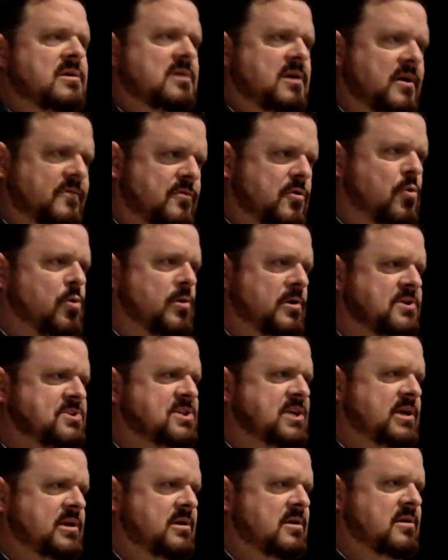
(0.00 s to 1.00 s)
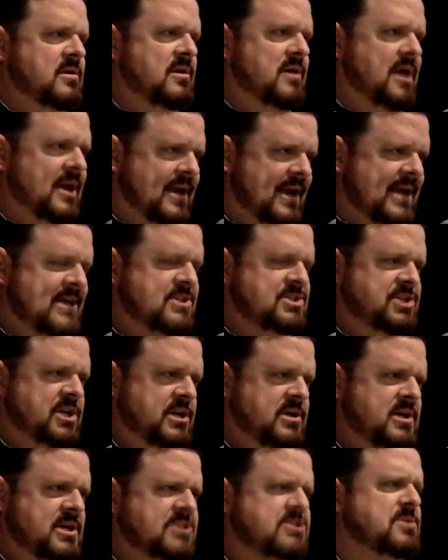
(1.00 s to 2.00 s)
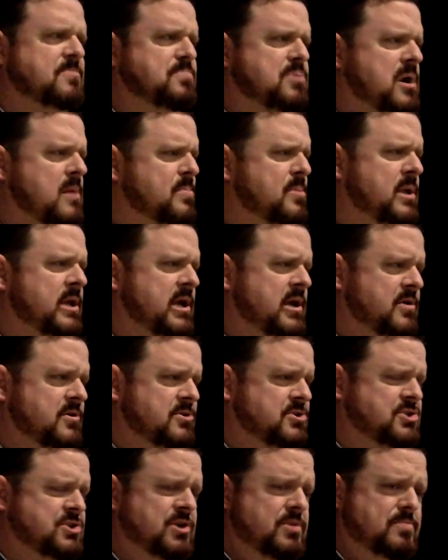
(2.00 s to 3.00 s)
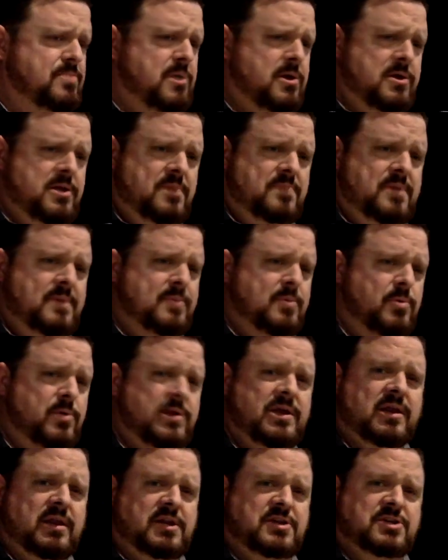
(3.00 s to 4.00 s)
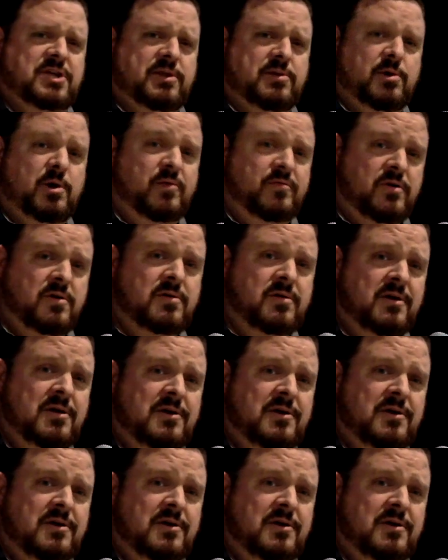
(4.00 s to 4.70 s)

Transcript: of course, in election, it's the properly understood part that people will kill each other over.